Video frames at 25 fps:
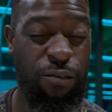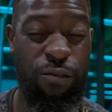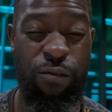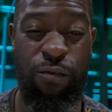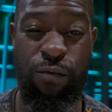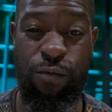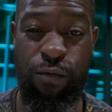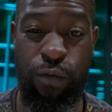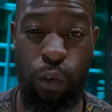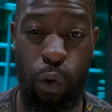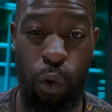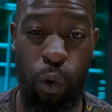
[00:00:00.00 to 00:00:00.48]

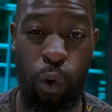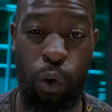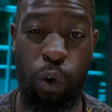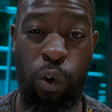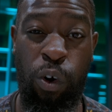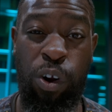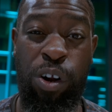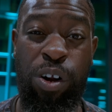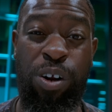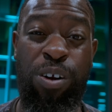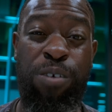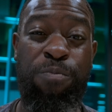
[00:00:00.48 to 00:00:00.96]

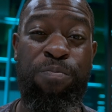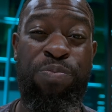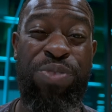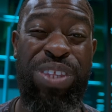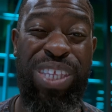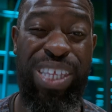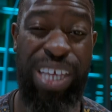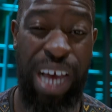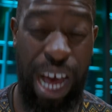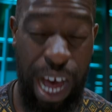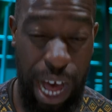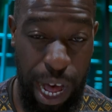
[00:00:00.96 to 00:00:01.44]

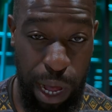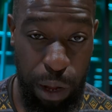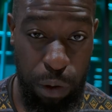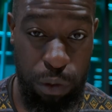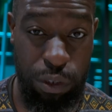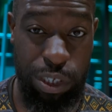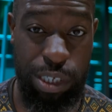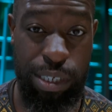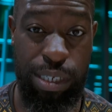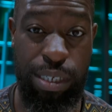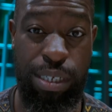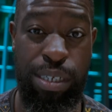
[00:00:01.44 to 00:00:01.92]

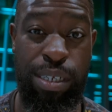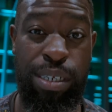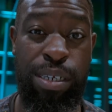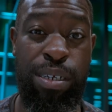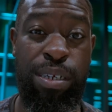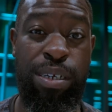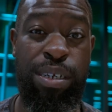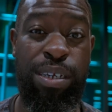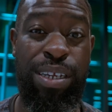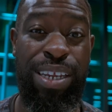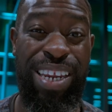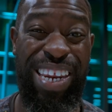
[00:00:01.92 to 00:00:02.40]
4,000
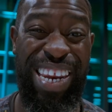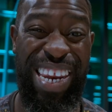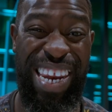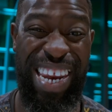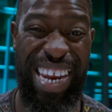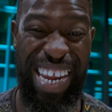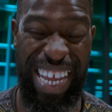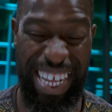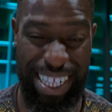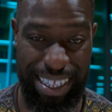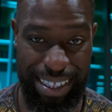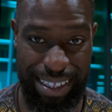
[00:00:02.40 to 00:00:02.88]

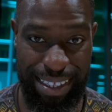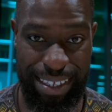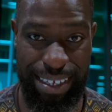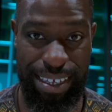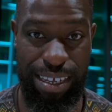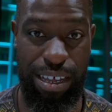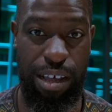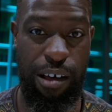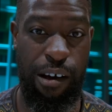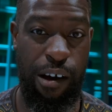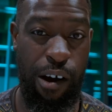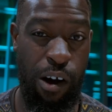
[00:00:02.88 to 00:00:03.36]
nit
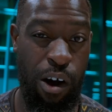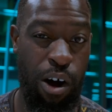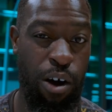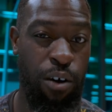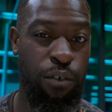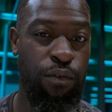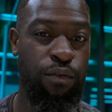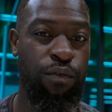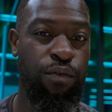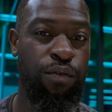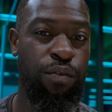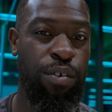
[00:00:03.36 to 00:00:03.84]

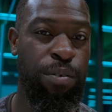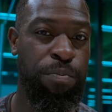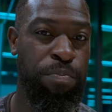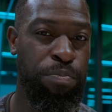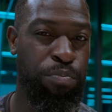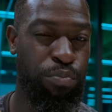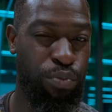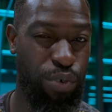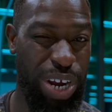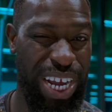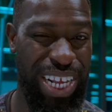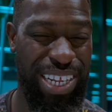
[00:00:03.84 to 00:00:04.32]
of
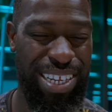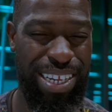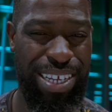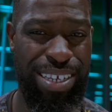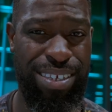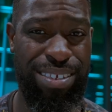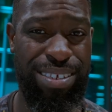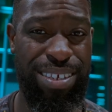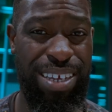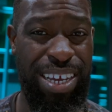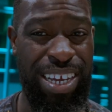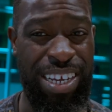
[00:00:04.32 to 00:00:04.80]

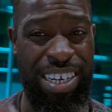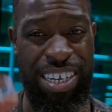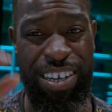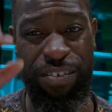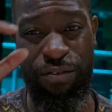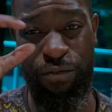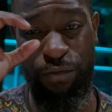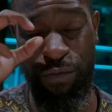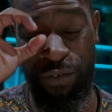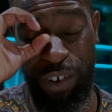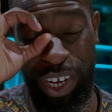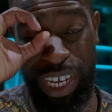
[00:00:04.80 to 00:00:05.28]
brightness in a
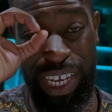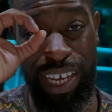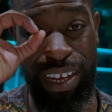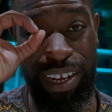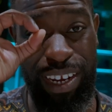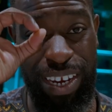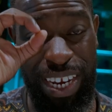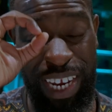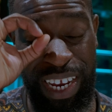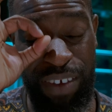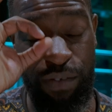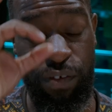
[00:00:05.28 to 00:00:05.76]

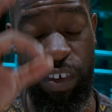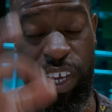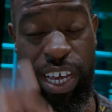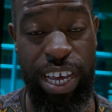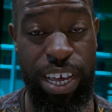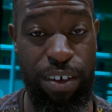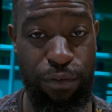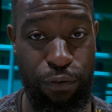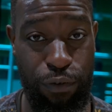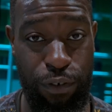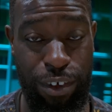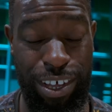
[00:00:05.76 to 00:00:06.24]
freaking
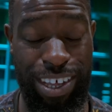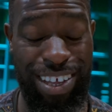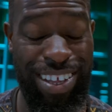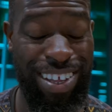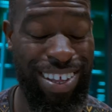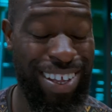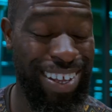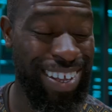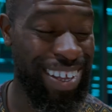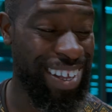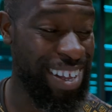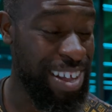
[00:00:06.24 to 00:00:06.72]
EVF.
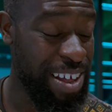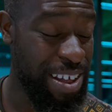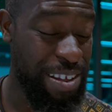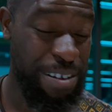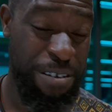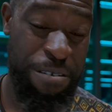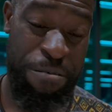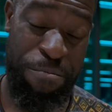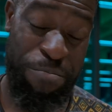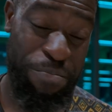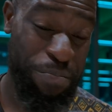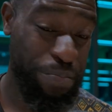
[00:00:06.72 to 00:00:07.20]

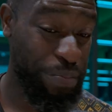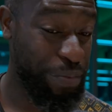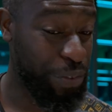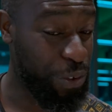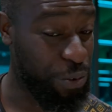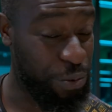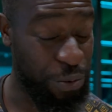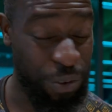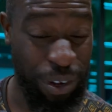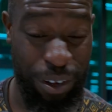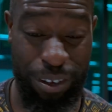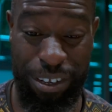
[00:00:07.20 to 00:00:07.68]

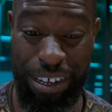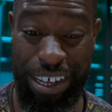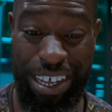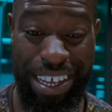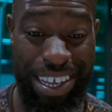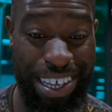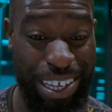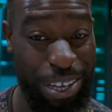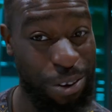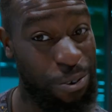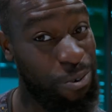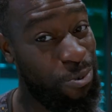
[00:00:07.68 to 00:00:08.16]
Well,
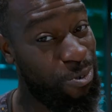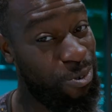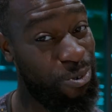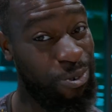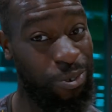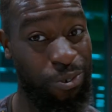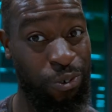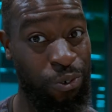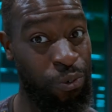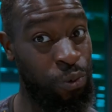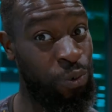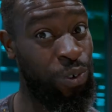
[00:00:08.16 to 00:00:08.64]

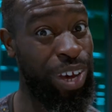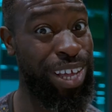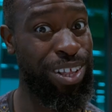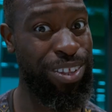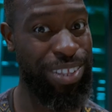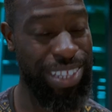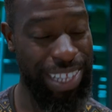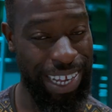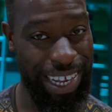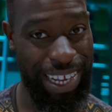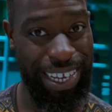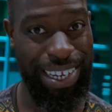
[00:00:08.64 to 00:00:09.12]

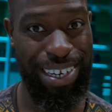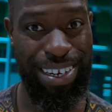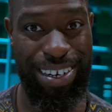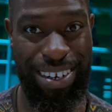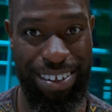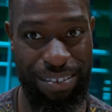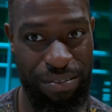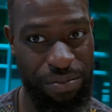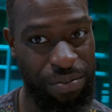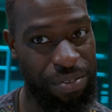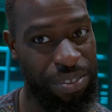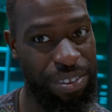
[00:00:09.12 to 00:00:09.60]
well done.
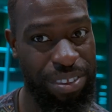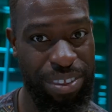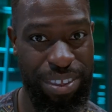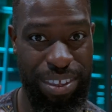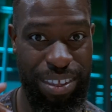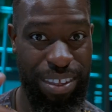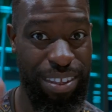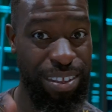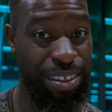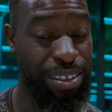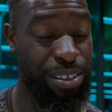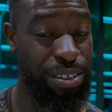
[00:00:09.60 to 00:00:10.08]

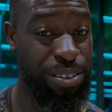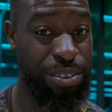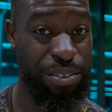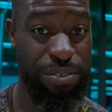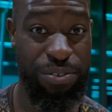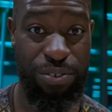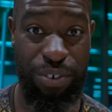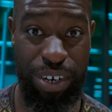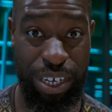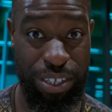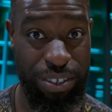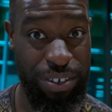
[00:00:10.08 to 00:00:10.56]

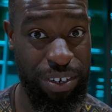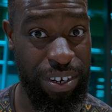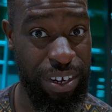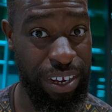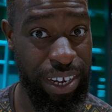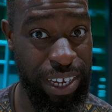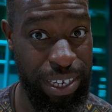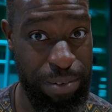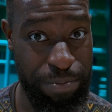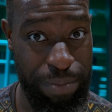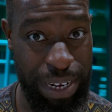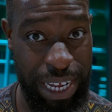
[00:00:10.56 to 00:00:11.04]
Try to
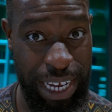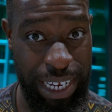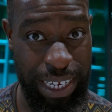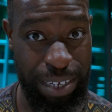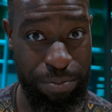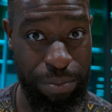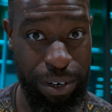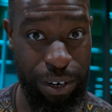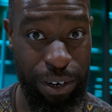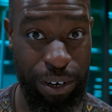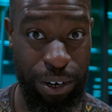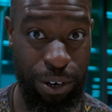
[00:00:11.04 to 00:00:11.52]
not get
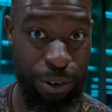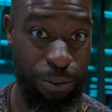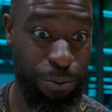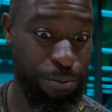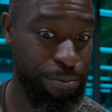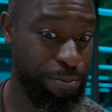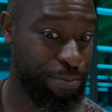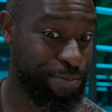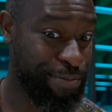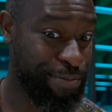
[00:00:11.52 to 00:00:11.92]
blind, but though.